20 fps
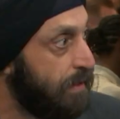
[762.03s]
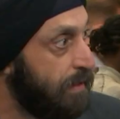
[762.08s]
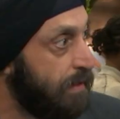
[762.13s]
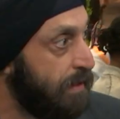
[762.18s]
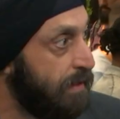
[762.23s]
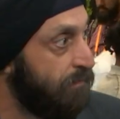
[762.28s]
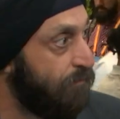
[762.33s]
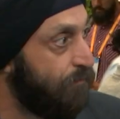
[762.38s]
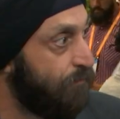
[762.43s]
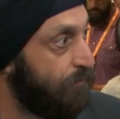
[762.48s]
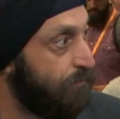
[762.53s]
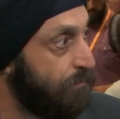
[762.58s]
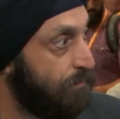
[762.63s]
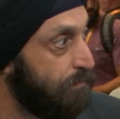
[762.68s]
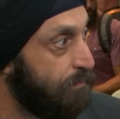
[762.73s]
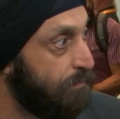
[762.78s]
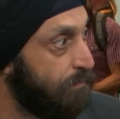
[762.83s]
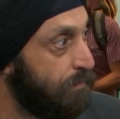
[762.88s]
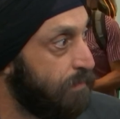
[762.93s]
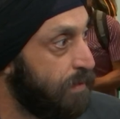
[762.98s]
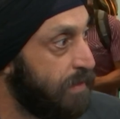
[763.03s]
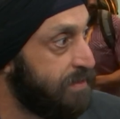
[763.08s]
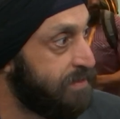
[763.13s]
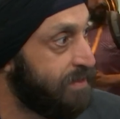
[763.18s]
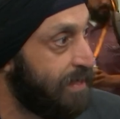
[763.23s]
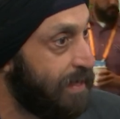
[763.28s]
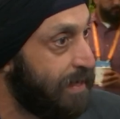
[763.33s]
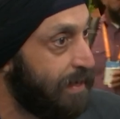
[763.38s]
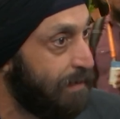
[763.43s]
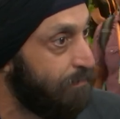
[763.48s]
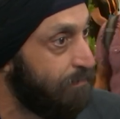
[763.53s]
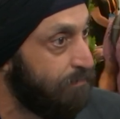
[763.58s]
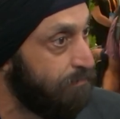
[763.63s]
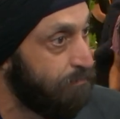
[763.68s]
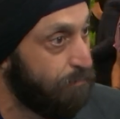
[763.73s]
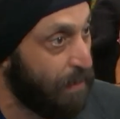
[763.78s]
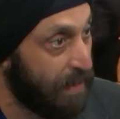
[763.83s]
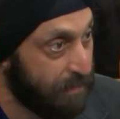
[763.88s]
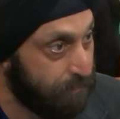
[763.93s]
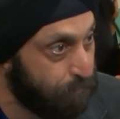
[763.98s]
if is
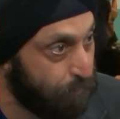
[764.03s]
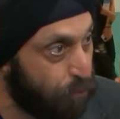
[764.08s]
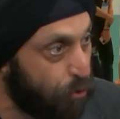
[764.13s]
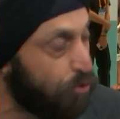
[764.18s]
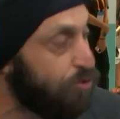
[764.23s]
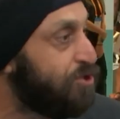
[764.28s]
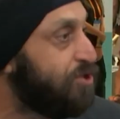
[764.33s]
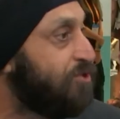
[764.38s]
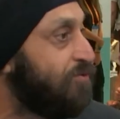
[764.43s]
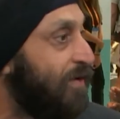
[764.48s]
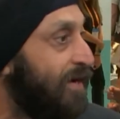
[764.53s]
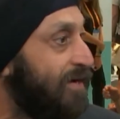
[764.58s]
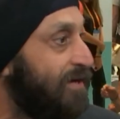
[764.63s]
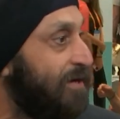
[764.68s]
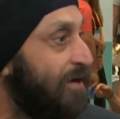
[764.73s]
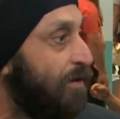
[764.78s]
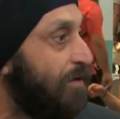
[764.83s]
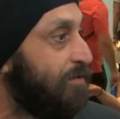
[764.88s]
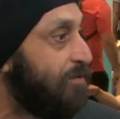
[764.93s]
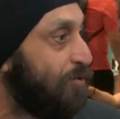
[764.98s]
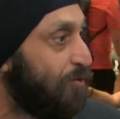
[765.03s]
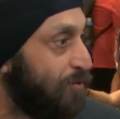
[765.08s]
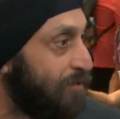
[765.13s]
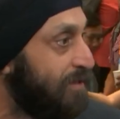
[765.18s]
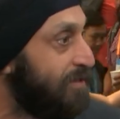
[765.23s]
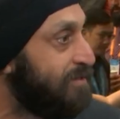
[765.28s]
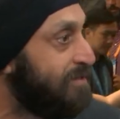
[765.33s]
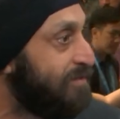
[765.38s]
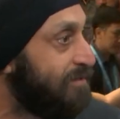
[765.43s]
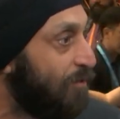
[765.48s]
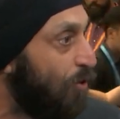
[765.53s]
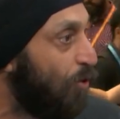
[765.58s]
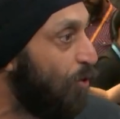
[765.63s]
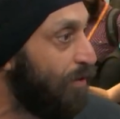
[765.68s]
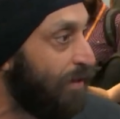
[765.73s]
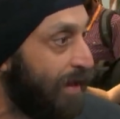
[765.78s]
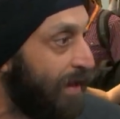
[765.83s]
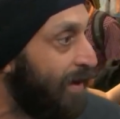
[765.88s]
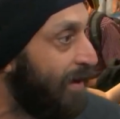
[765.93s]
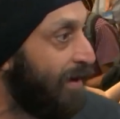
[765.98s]
being pushed right now through this
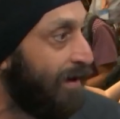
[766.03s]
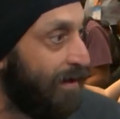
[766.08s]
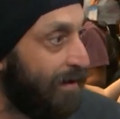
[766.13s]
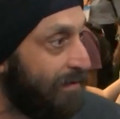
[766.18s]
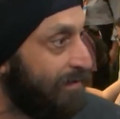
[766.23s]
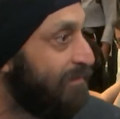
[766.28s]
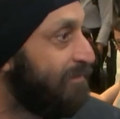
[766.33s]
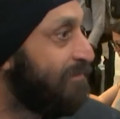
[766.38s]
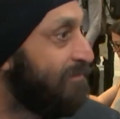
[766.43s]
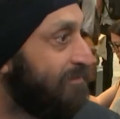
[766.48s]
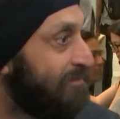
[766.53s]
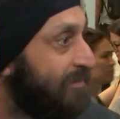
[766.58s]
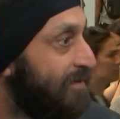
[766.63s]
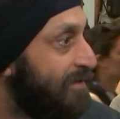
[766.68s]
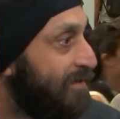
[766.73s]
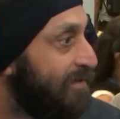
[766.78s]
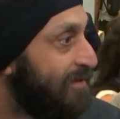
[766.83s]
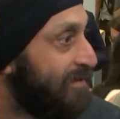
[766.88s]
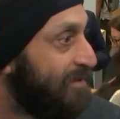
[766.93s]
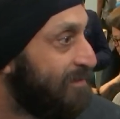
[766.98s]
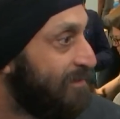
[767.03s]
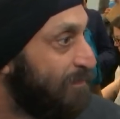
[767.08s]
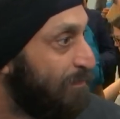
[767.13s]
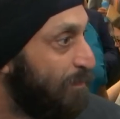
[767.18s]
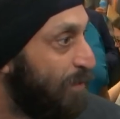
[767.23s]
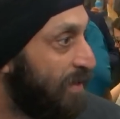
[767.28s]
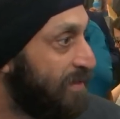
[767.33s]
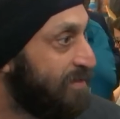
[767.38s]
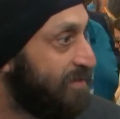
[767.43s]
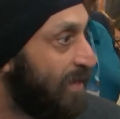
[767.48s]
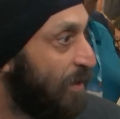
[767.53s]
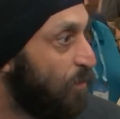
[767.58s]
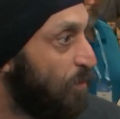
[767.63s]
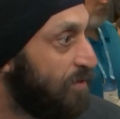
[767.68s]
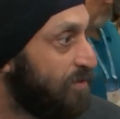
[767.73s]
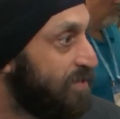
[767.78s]
whole AI buzz that we're